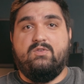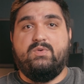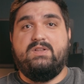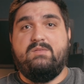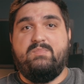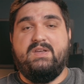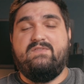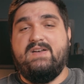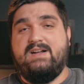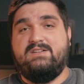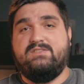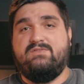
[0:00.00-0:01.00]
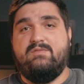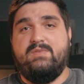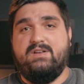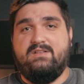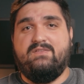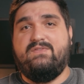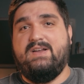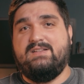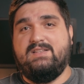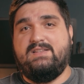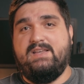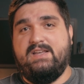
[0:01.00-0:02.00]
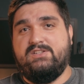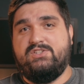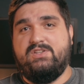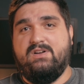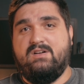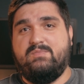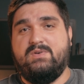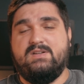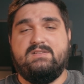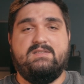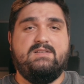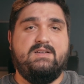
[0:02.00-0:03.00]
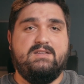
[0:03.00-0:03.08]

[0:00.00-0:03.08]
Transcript: The really big factors for me are the fact that the HDR processing